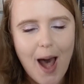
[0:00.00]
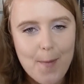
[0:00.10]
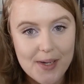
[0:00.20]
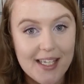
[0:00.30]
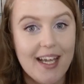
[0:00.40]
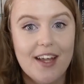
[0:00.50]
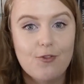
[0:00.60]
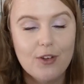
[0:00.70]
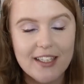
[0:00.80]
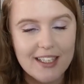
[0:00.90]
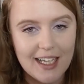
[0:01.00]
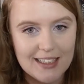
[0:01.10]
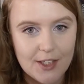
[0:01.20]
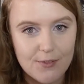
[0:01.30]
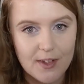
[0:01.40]
But yeah, really
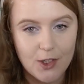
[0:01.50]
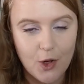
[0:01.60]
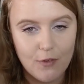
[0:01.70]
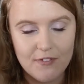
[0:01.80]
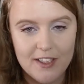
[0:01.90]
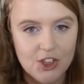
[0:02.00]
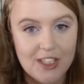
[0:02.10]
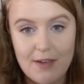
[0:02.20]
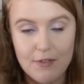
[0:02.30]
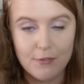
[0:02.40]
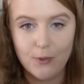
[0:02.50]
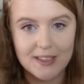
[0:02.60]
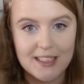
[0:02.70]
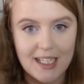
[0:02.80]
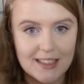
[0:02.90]
glad to have read The Goldfinch, gave it
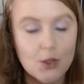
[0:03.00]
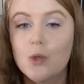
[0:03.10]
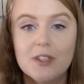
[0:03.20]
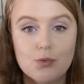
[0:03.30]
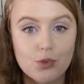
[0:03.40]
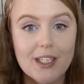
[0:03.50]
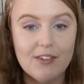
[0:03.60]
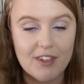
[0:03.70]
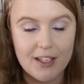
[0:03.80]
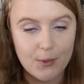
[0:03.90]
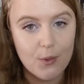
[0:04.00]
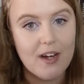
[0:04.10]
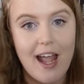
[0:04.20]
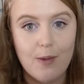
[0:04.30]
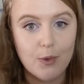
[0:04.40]
4 stars, thought it was really, really
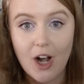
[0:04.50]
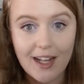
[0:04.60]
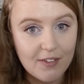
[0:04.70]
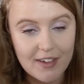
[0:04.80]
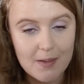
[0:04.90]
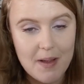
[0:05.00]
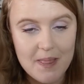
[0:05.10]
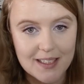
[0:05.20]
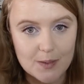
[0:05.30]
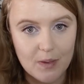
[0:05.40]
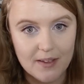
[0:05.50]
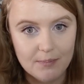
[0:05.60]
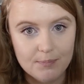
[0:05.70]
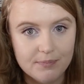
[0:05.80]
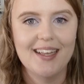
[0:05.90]
good and would highly recommend this
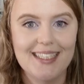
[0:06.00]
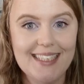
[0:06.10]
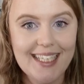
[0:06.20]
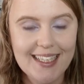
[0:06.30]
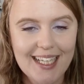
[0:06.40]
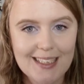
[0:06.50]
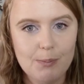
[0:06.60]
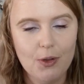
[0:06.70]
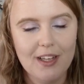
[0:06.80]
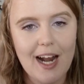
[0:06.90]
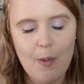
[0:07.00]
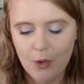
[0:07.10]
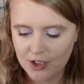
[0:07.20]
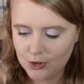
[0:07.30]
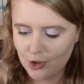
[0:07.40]
one. The second last book that I
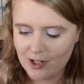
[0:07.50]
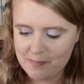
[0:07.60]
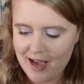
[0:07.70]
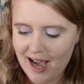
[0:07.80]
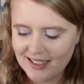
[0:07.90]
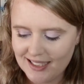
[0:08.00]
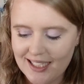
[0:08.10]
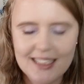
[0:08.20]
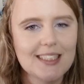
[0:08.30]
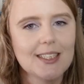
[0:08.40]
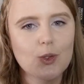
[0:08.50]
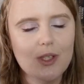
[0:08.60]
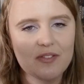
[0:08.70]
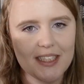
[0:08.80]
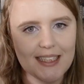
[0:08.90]
want to talk about is The
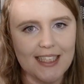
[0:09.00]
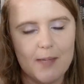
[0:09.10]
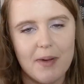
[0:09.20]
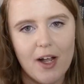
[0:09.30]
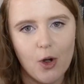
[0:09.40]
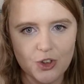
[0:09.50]
Sword of Destiny by